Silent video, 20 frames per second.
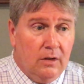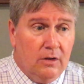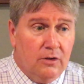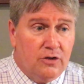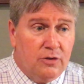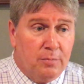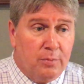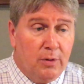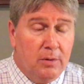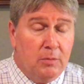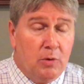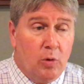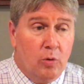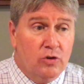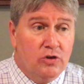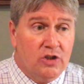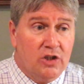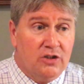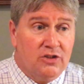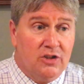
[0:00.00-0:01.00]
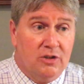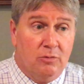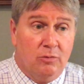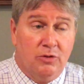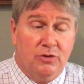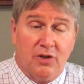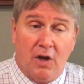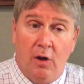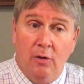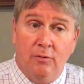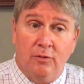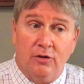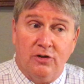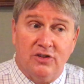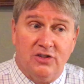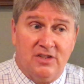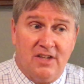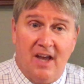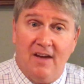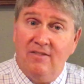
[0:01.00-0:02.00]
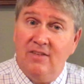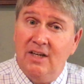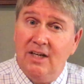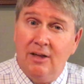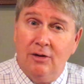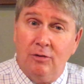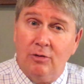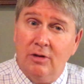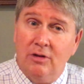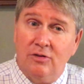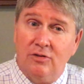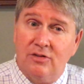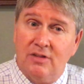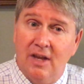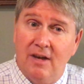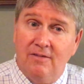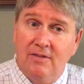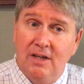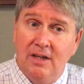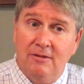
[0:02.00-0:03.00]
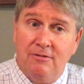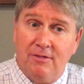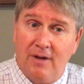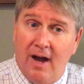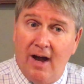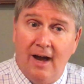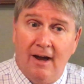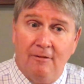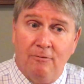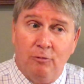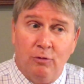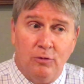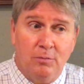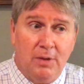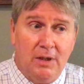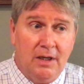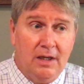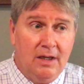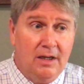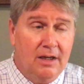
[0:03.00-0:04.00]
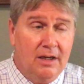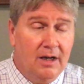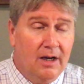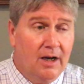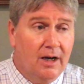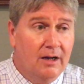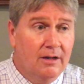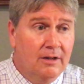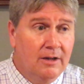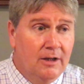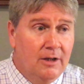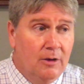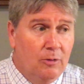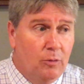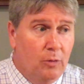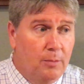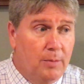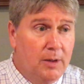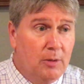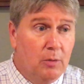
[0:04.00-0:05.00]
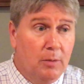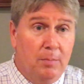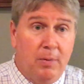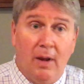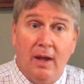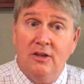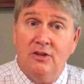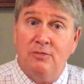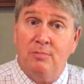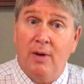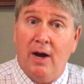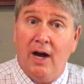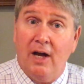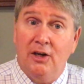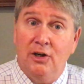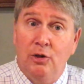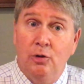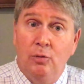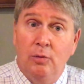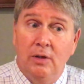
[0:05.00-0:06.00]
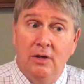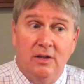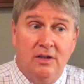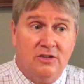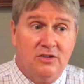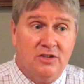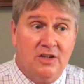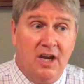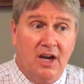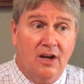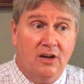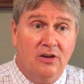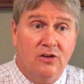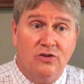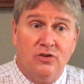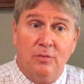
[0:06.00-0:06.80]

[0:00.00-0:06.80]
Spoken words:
Supreme Court justice was over 70 or either 75 would be replaced by a new one. This scared the